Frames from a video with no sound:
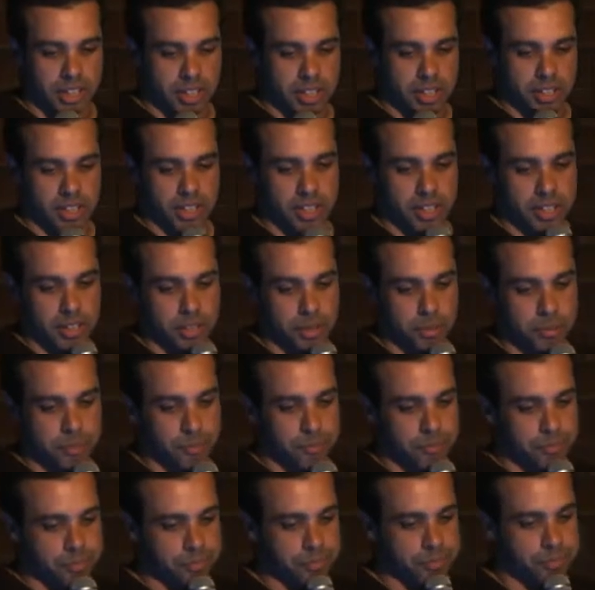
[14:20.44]
And
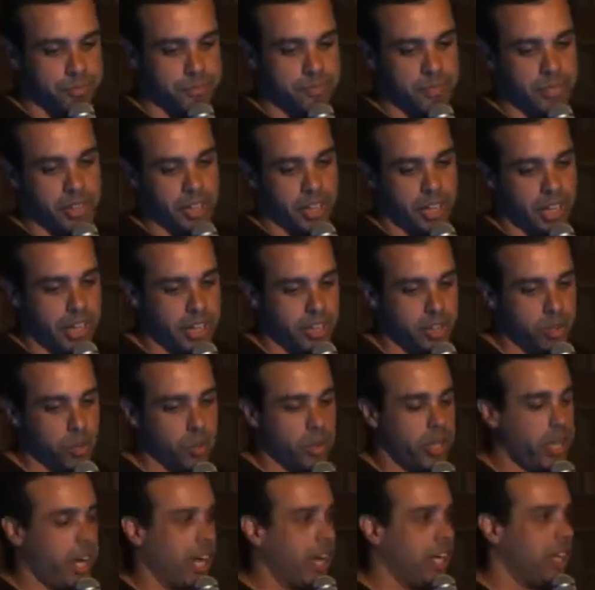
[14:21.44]

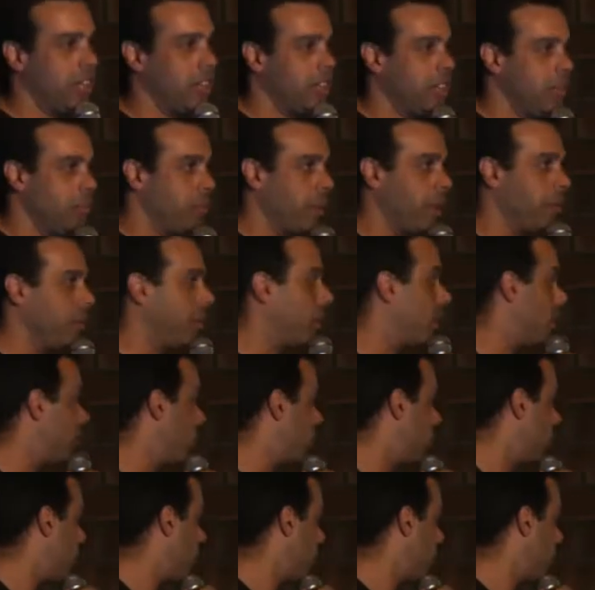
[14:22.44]
we added memcache.